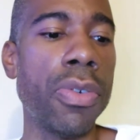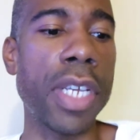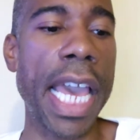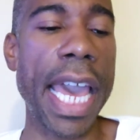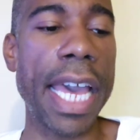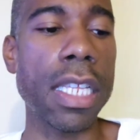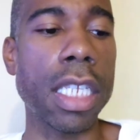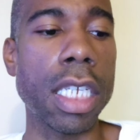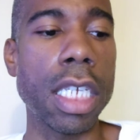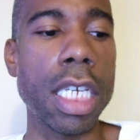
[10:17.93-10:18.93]
you
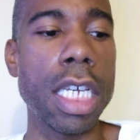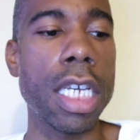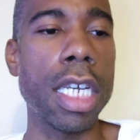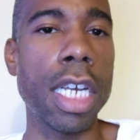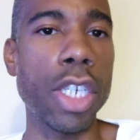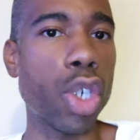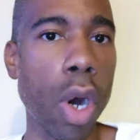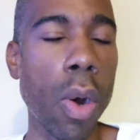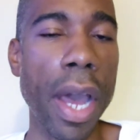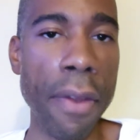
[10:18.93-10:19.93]
can't
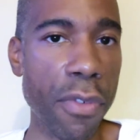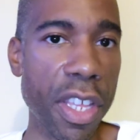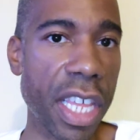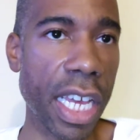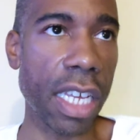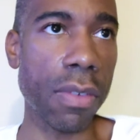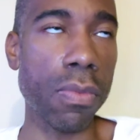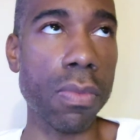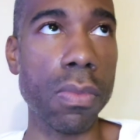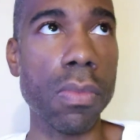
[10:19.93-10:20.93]
control everything.
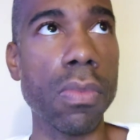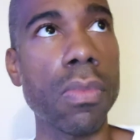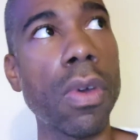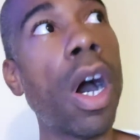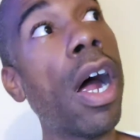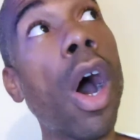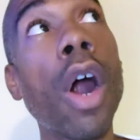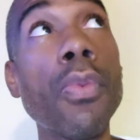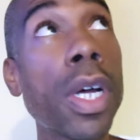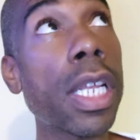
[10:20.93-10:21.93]
Or,
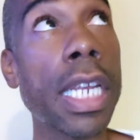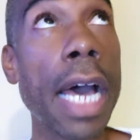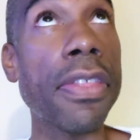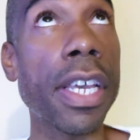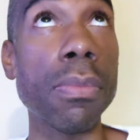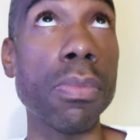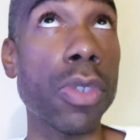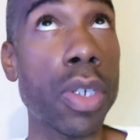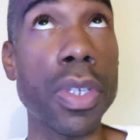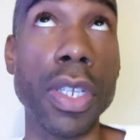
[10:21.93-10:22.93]
or really nothing
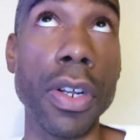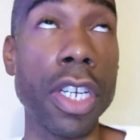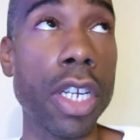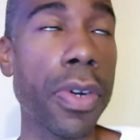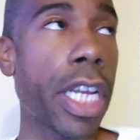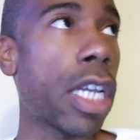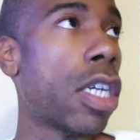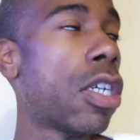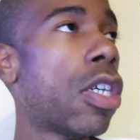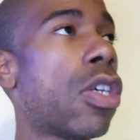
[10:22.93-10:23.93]
to a certain degree.